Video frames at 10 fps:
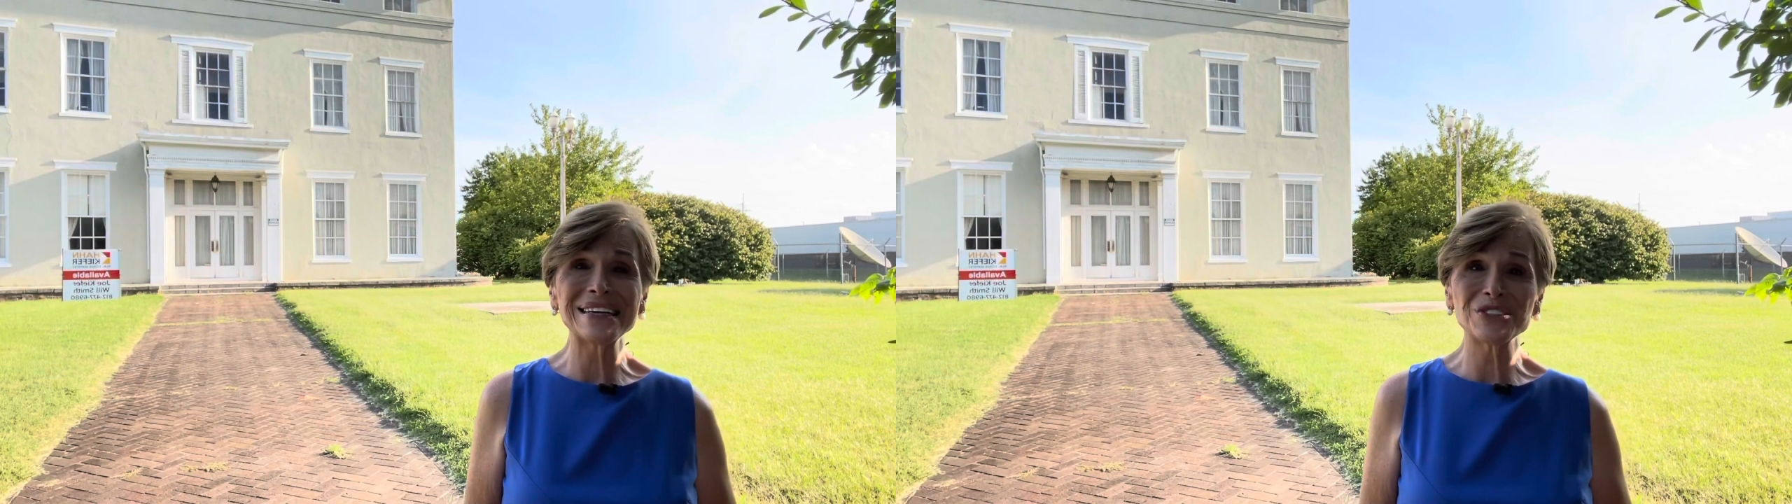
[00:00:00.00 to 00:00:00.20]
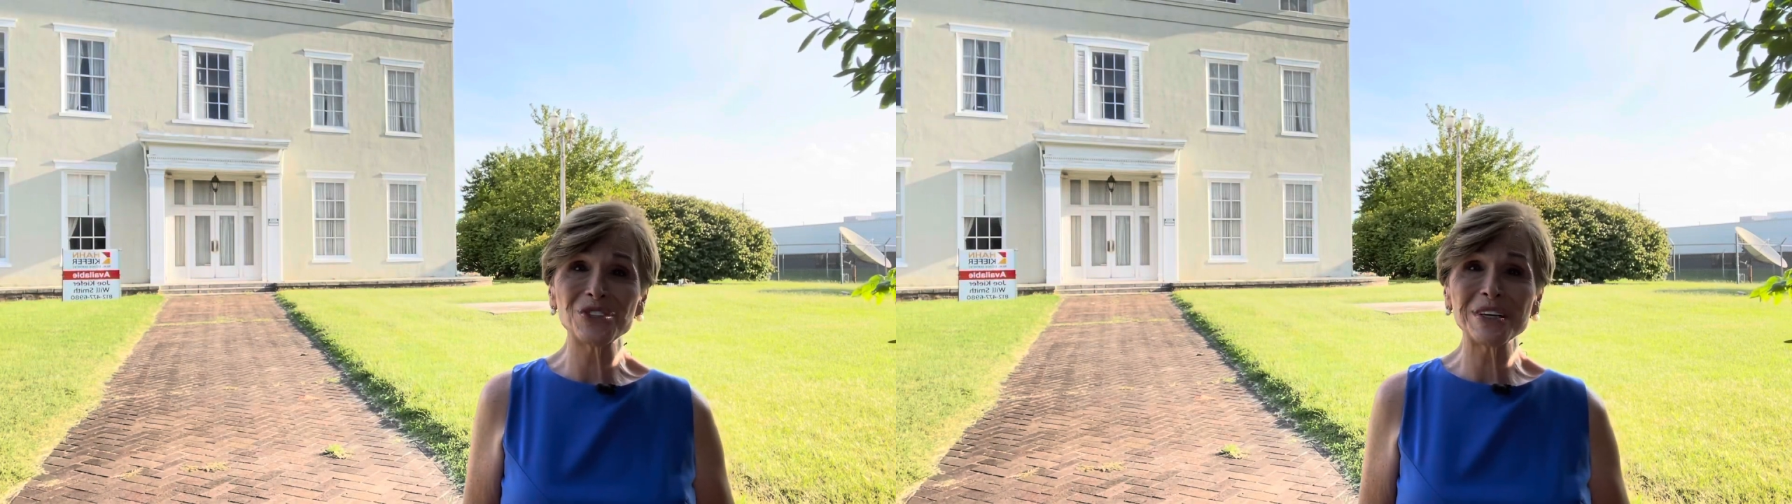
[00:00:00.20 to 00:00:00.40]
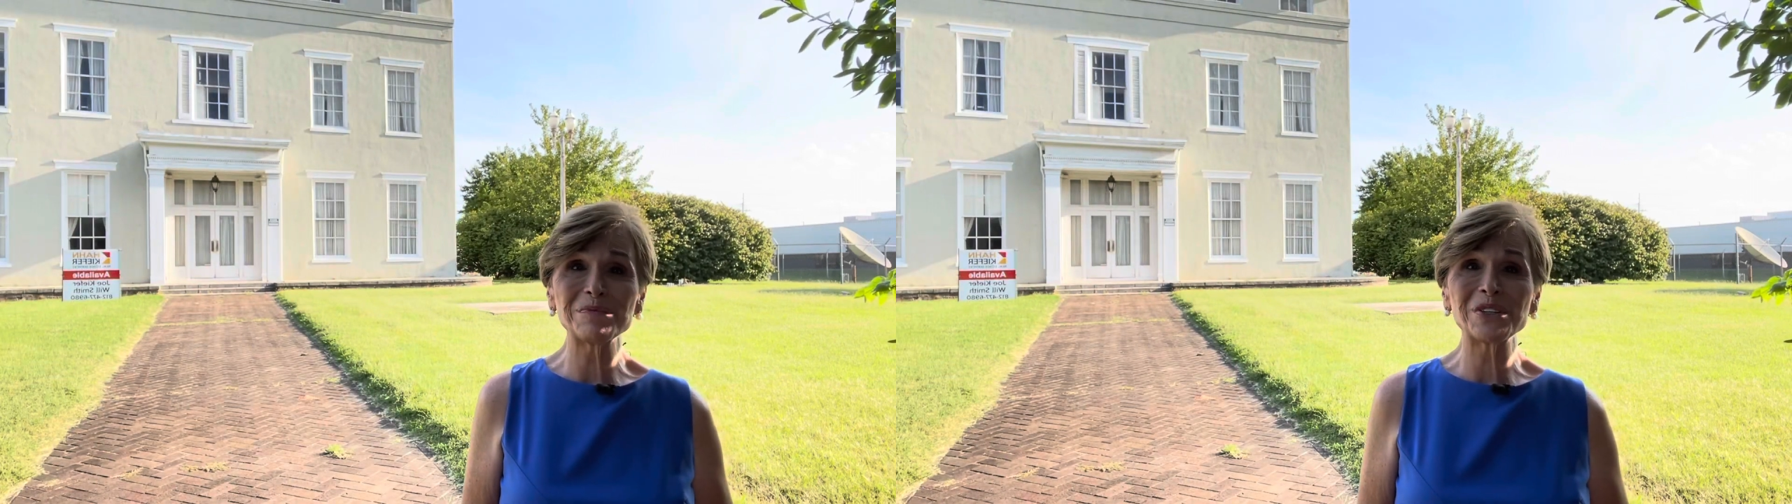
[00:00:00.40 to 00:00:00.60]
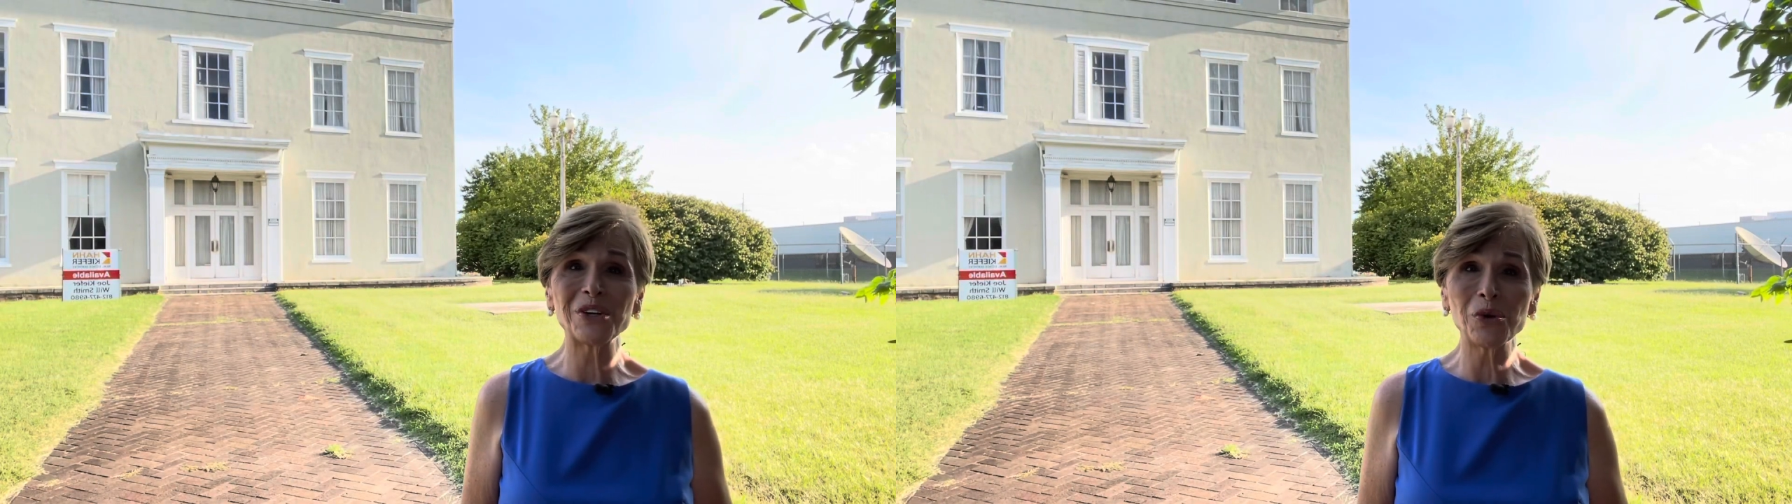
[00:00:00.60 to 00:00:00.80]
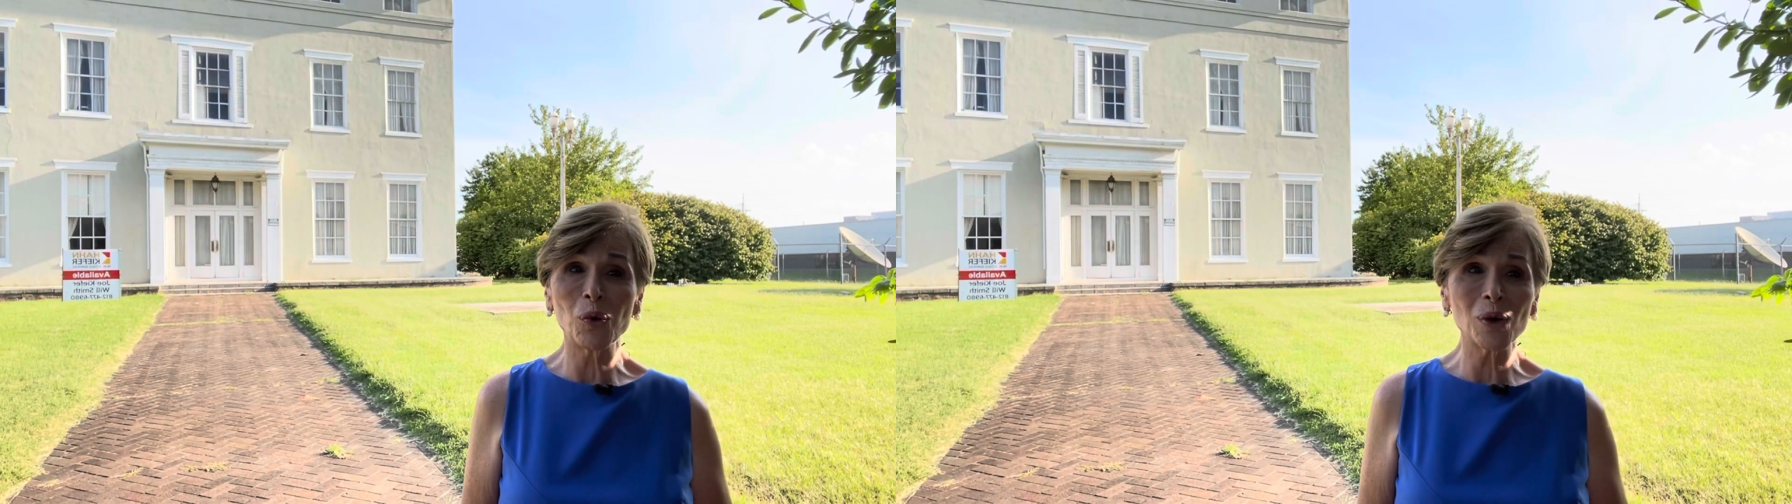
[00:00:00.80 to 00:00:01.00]
and shipped to
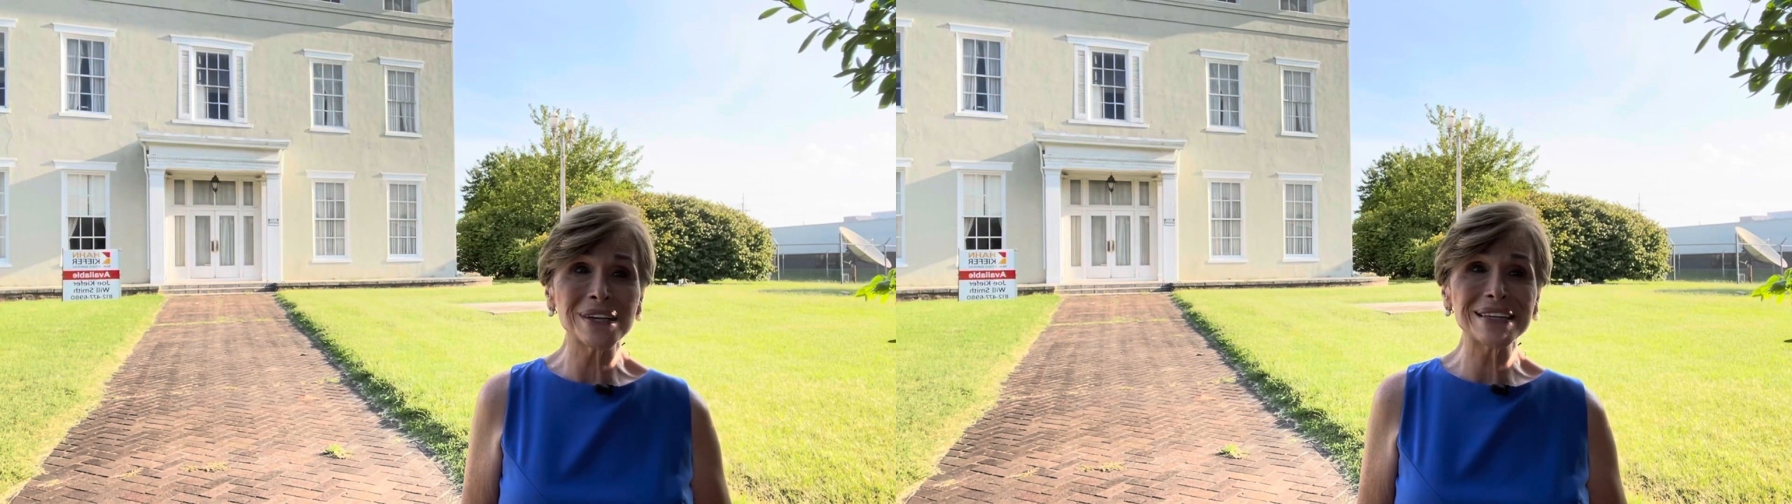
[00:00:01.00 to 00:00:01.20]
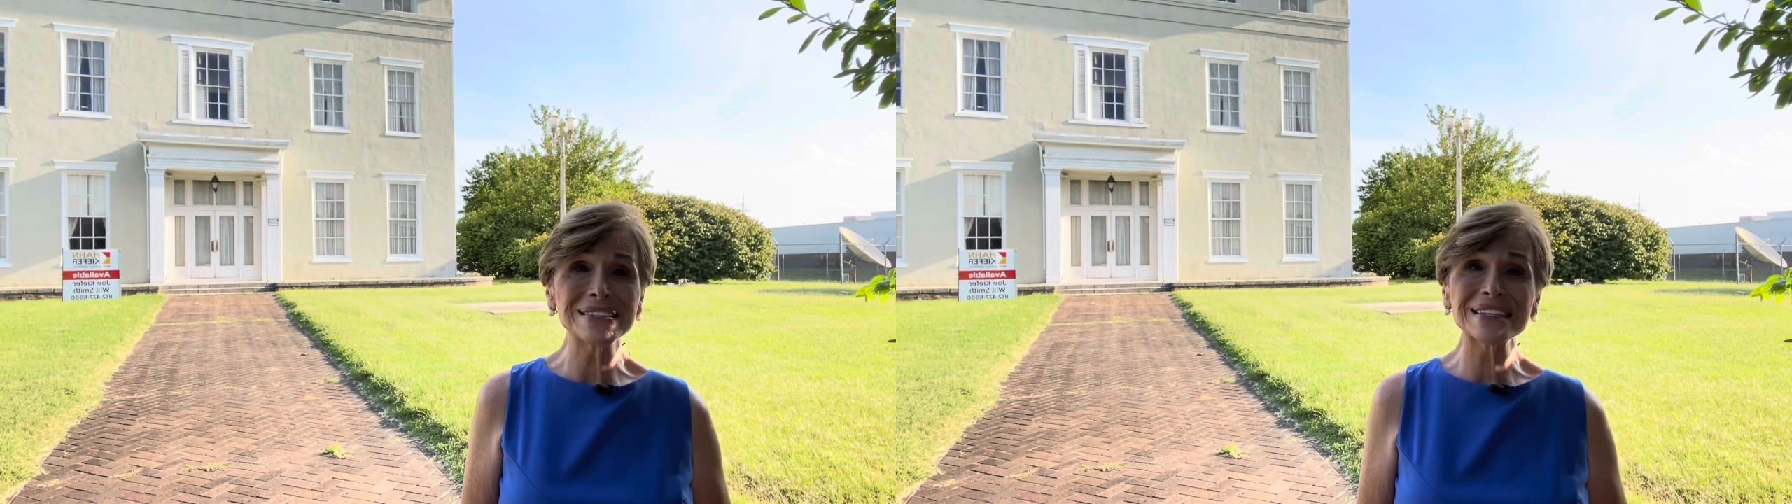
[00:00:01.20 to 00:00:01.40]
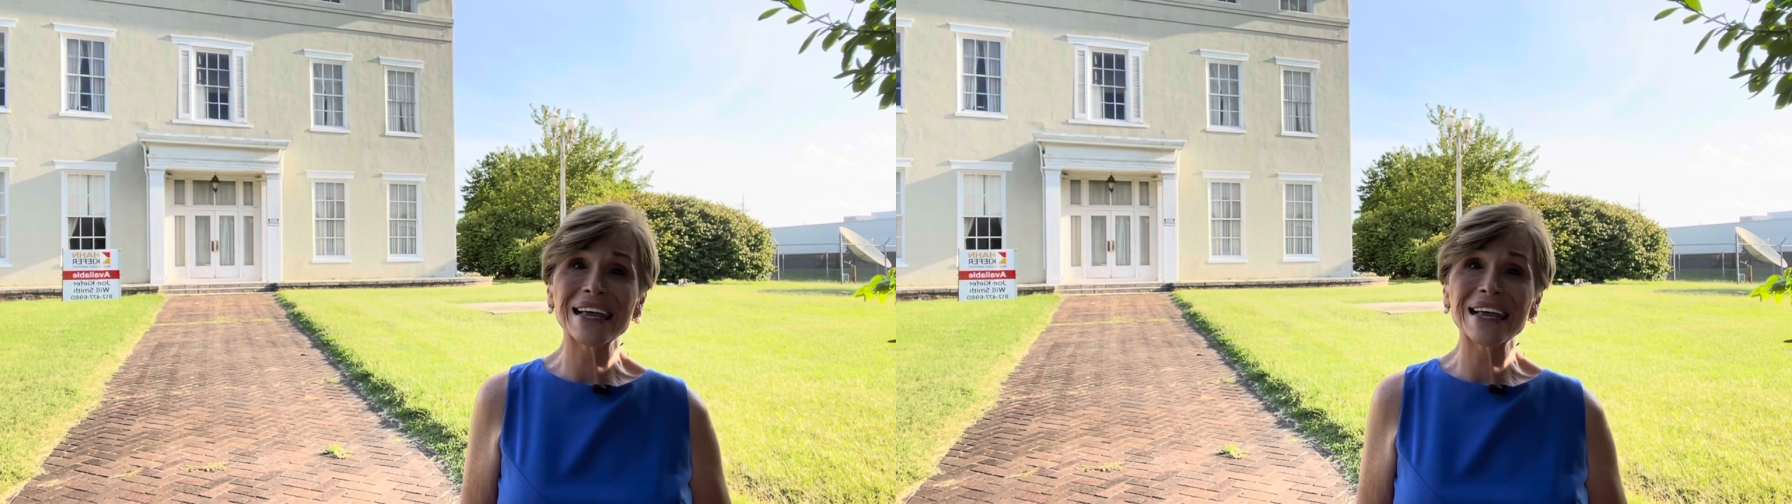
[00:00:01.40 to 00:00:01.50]
New Orleans